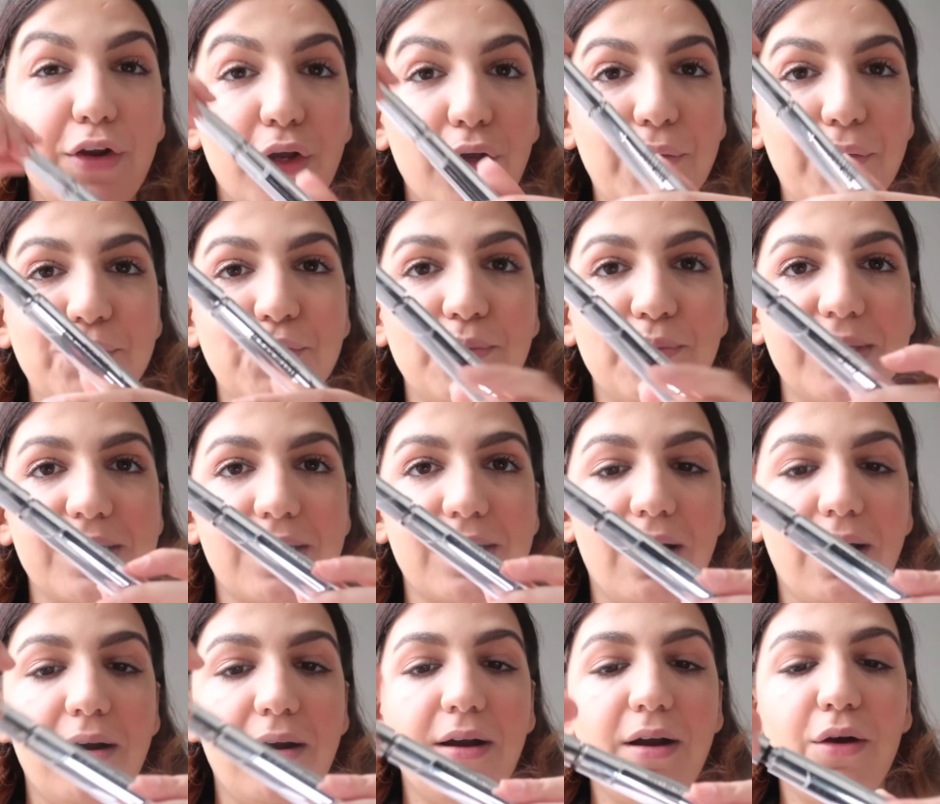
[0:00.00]
go-to
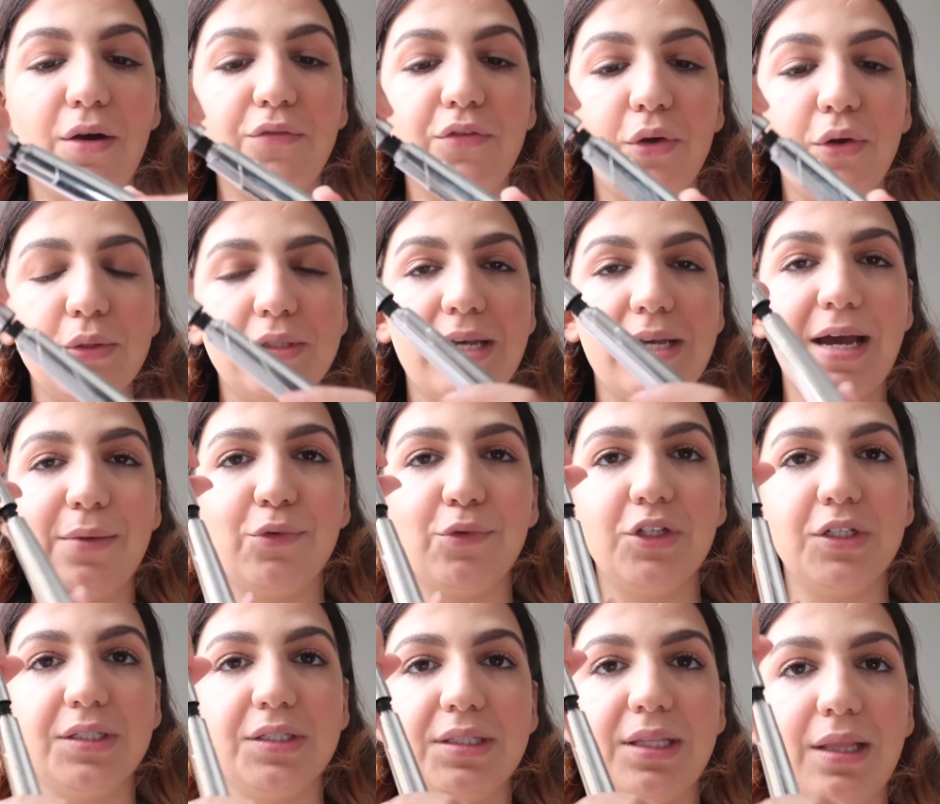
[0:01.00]
mascara of all time,
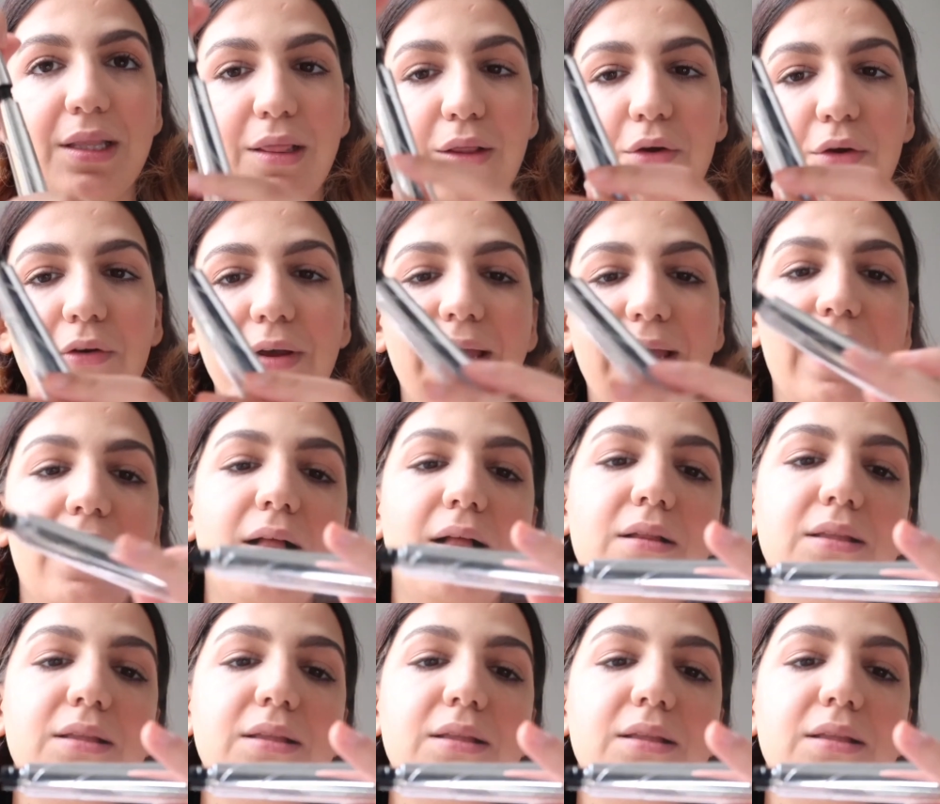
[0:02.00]
which is the L'Oreal